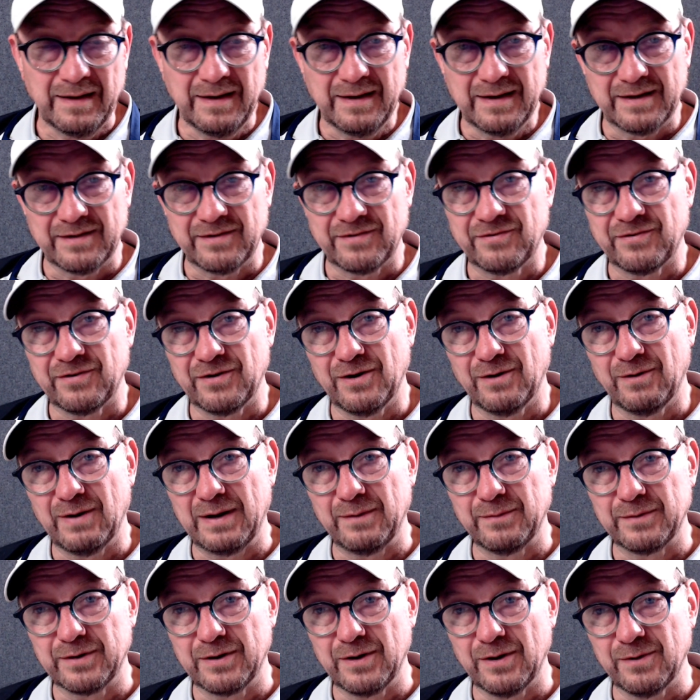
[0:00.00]
And so I
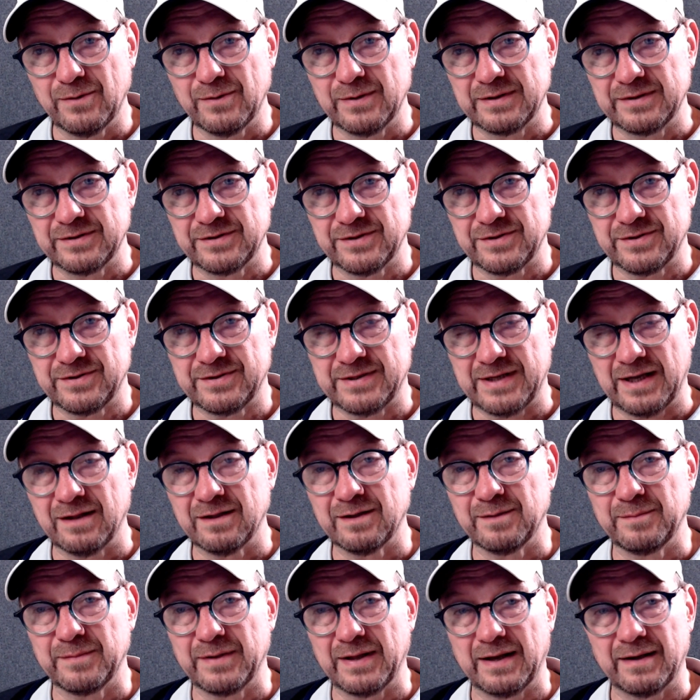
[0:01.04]
would go and just tell
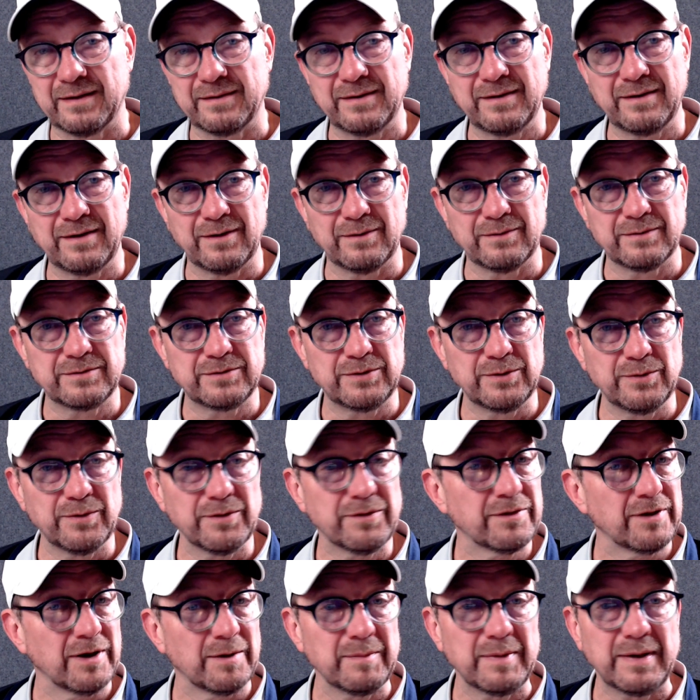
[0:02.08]
them that, do a
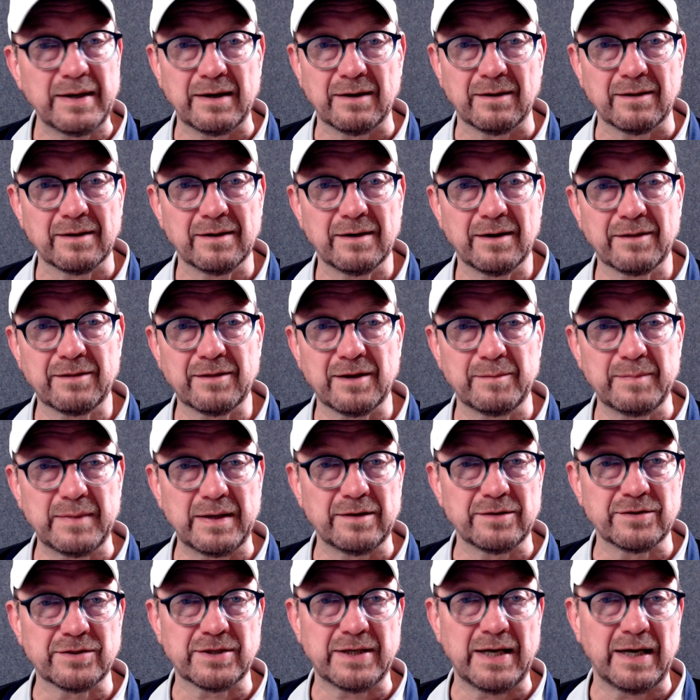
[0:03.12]
thumbnail
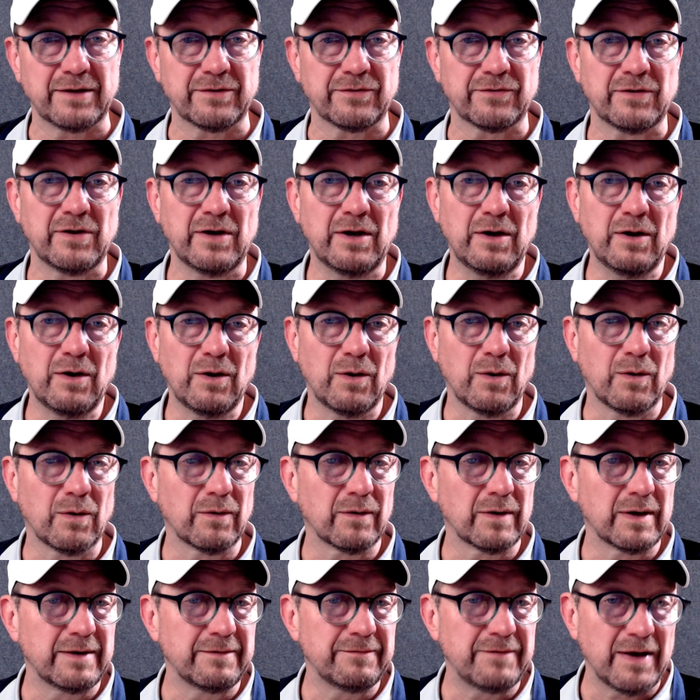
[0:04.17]
sketch, or
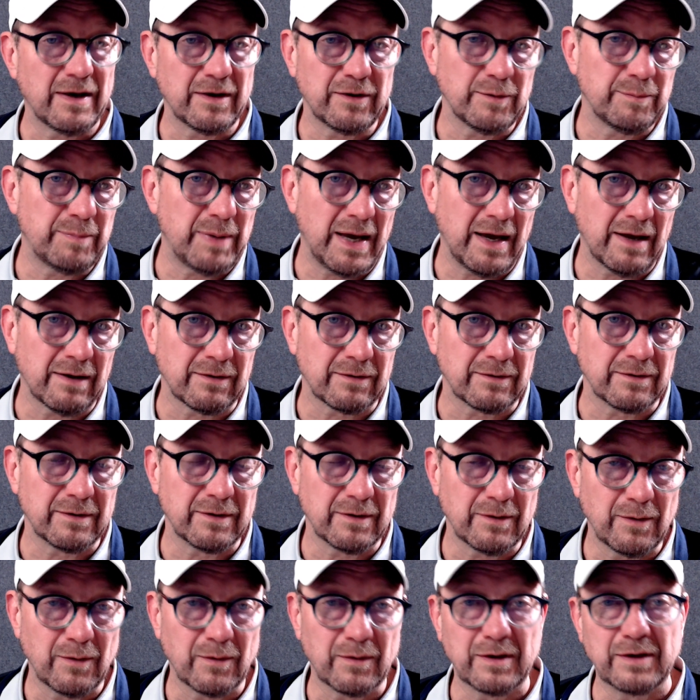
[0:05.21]
a value pattern,
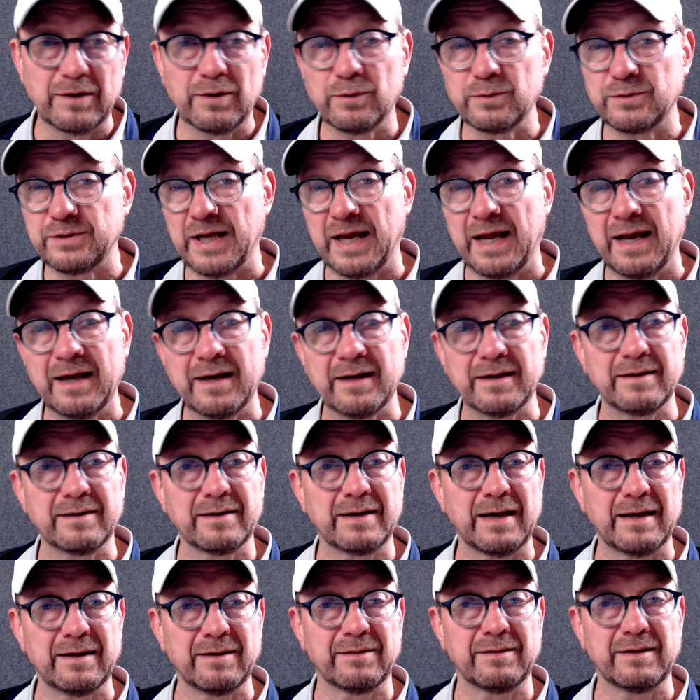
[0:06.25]
or a no-tan
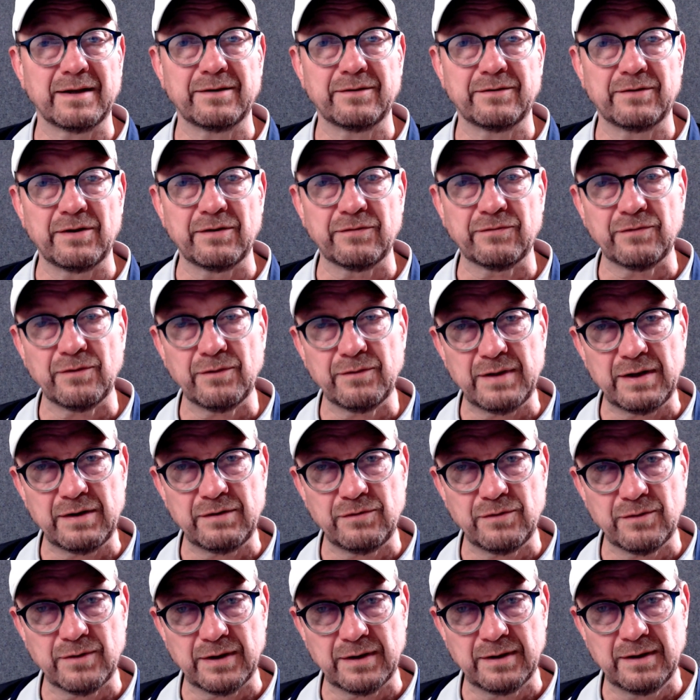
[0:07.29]
kind of thing, just so that
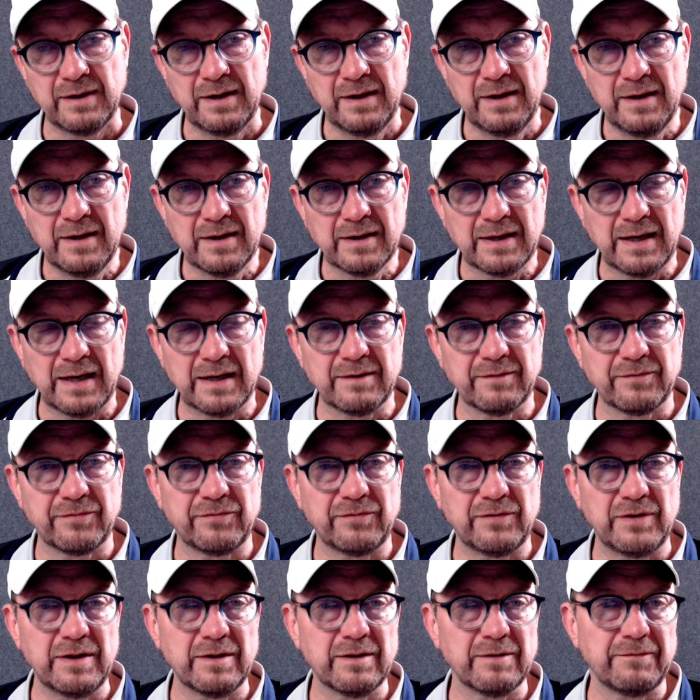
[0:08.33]
you can kind of
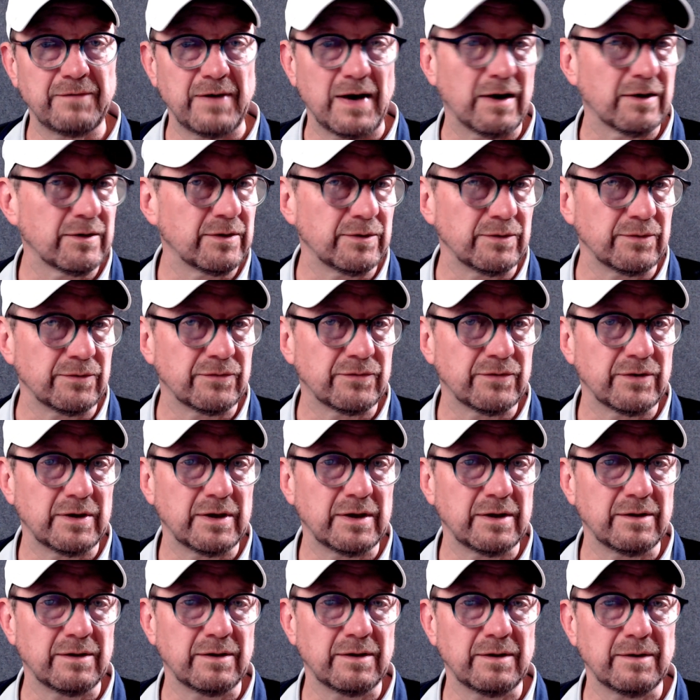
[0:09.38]
see the values
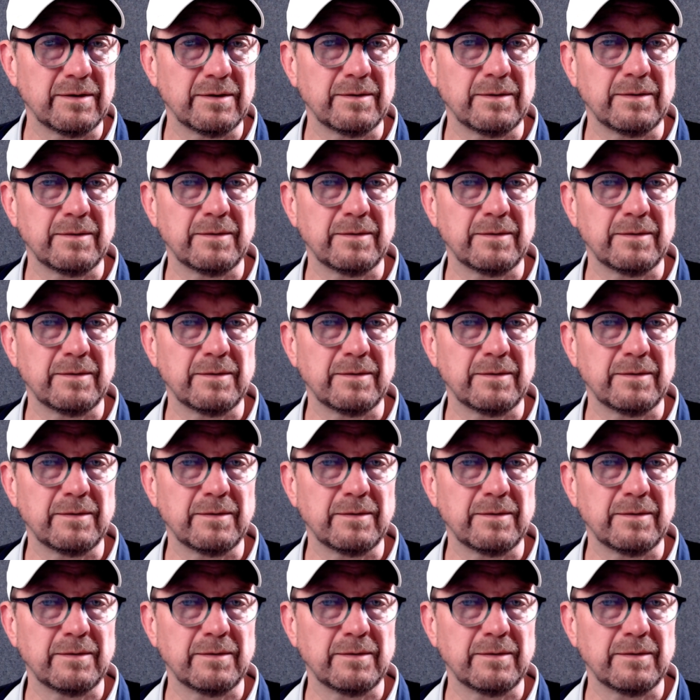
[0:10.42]
in the